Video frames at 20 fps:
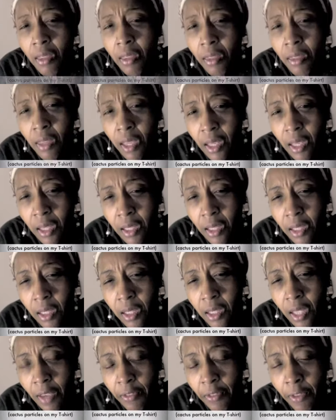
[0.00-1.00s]
thing is,
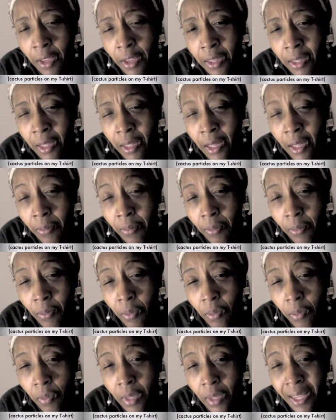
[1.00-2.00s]
I find that
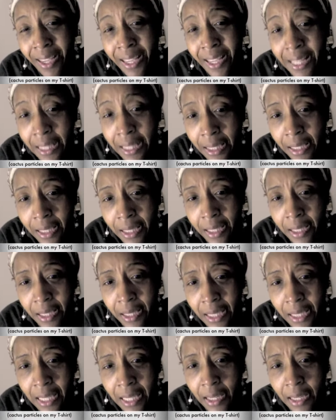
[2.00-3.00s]
the
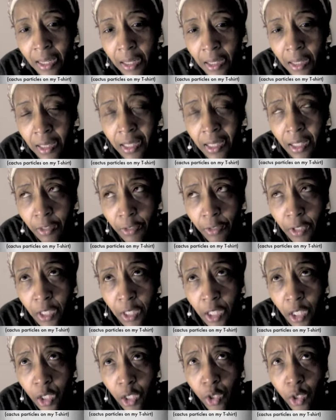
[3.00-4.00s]
instant curl
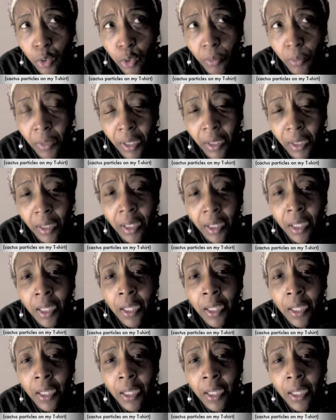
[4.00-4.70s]
definition to me